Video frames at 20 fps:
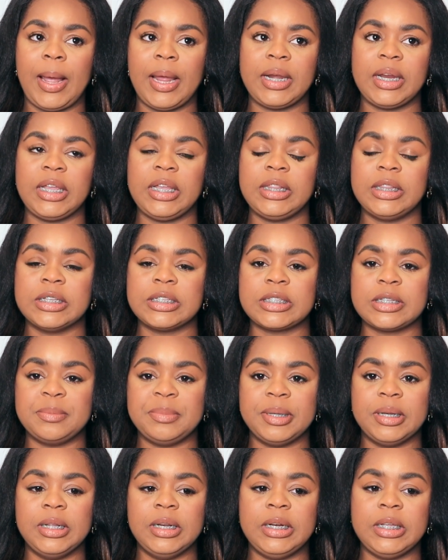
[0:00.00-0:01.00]
I need the
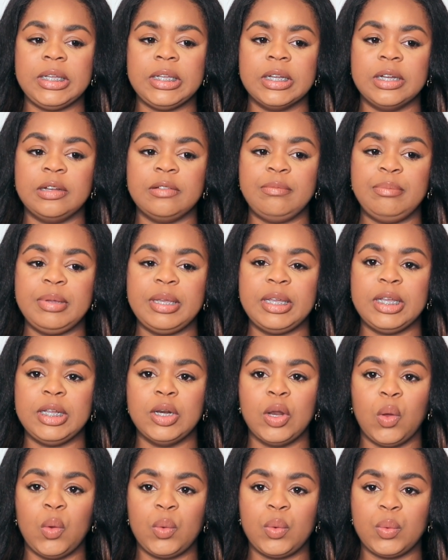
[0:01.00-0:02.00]
stability of being
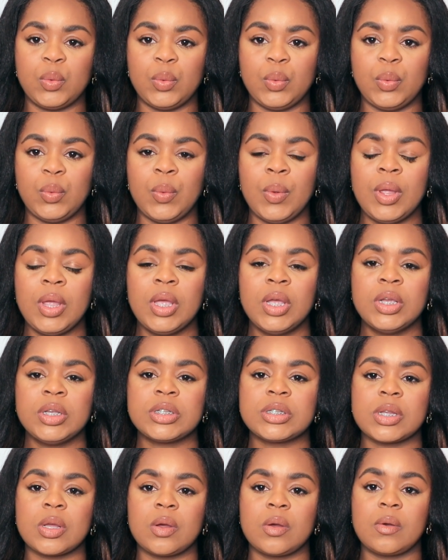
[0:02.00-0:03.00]
local.
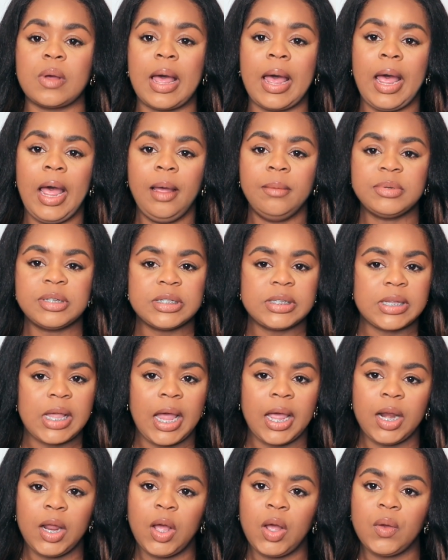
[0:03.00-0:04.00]
So I'm just
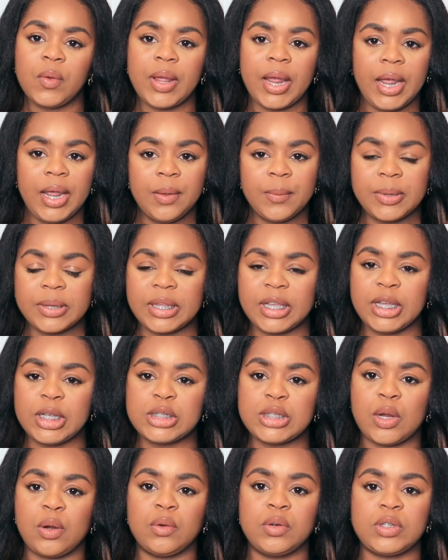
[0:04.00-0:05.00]
kind of okay with the
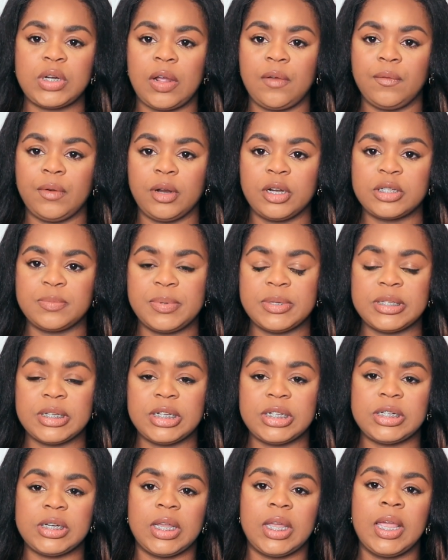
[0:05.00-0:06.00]
internal travel nurse
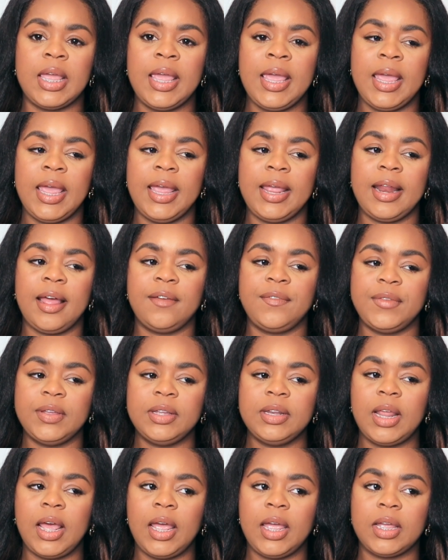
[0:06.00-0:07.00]
position, and I
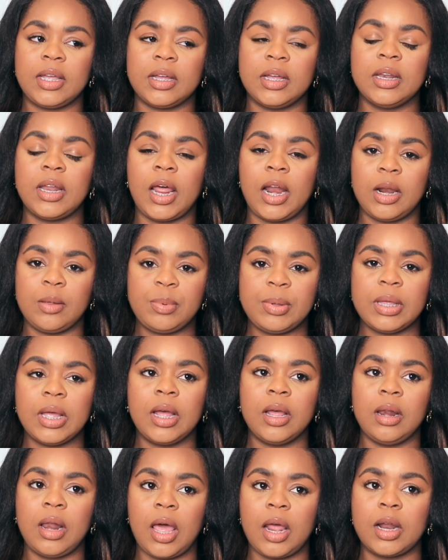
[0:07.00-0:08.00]
feel like a lot
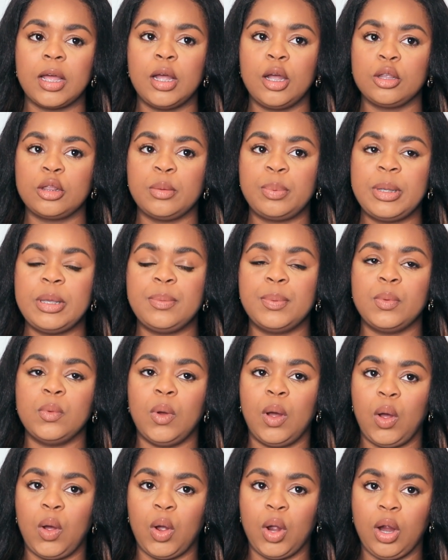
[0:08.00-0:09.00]
of other people
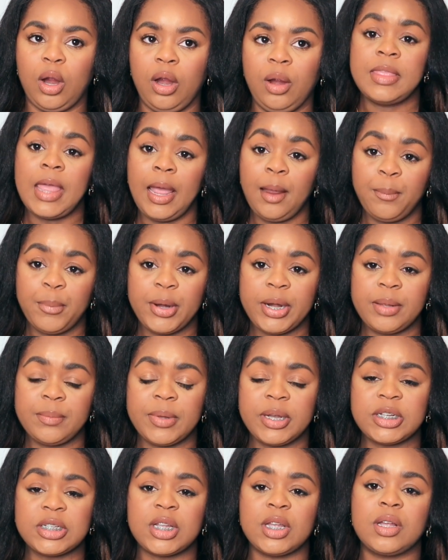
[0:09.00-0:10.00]
are. That pretty
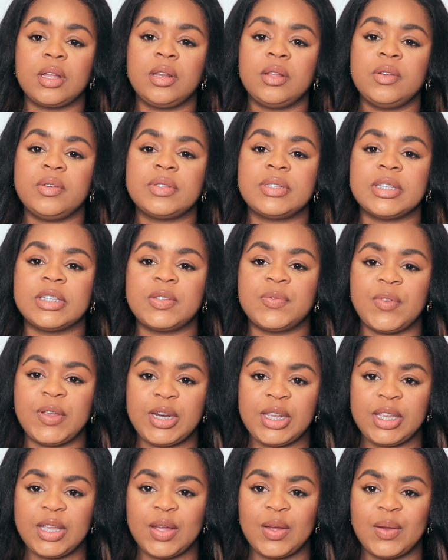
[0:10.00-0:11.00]
much concludes this
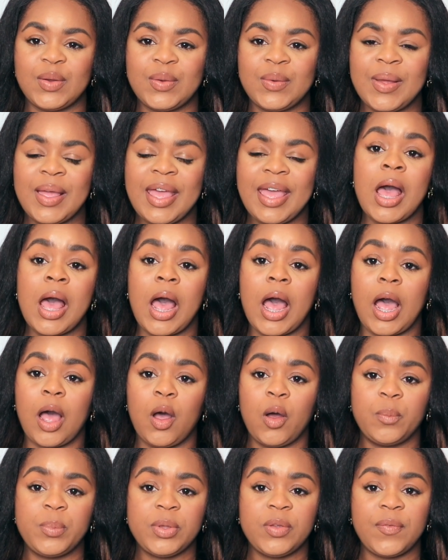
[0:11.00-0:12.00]
video. I
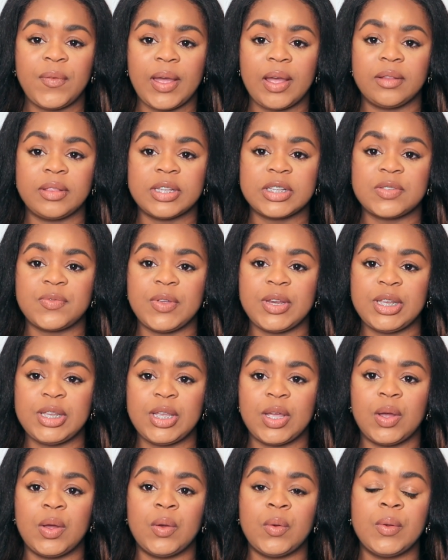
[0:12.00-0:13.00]
hope you found this
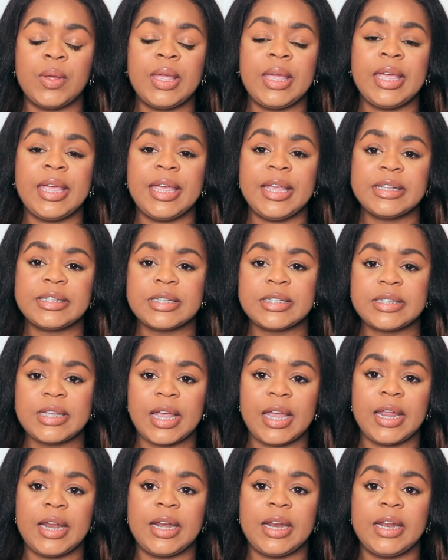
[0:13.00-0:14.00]
video
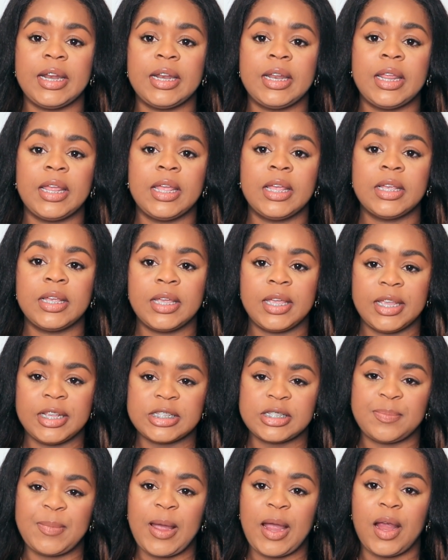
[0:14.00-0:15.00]
entertaining,
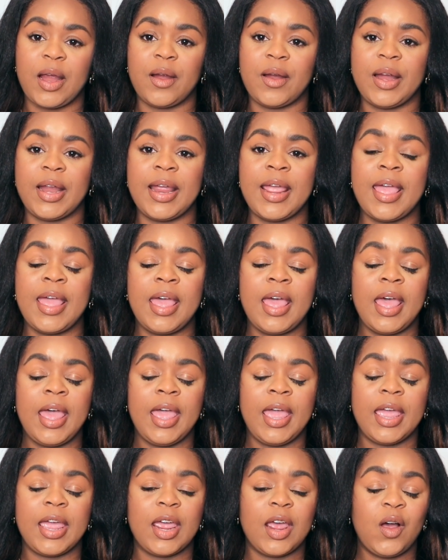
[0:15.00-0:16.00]
inspiring,
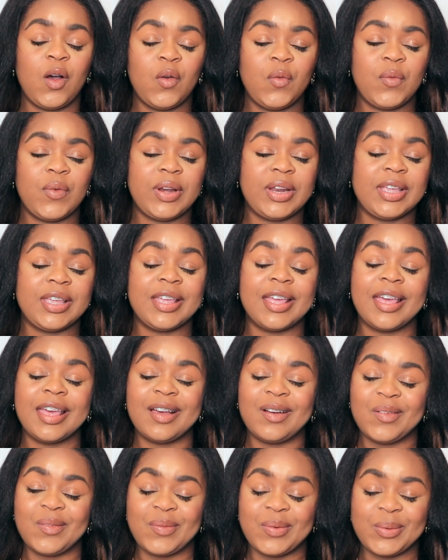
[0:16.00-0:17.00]
and hopefully
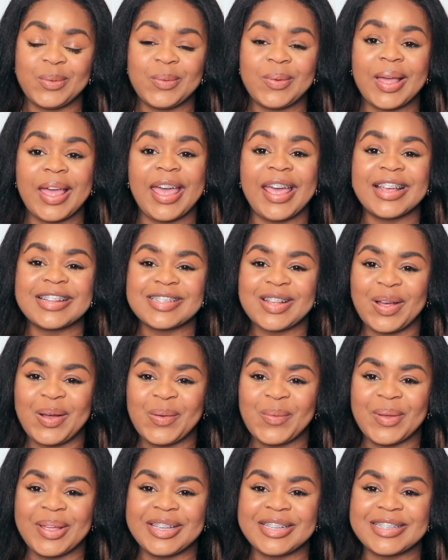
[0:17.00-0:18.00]
helpful. As
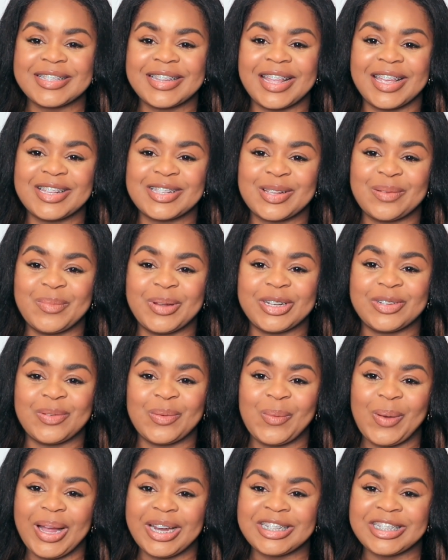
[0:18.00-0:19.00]
always, thanks so much for
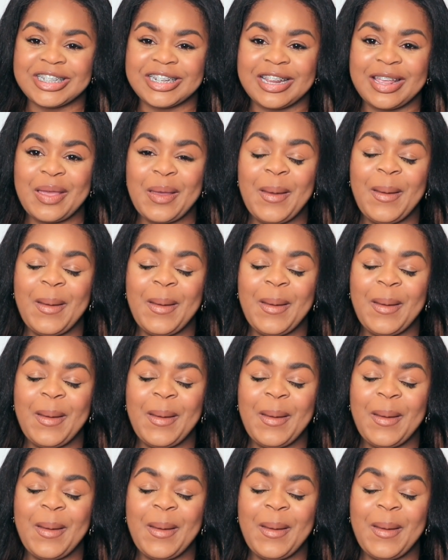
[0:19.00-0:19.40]
watching.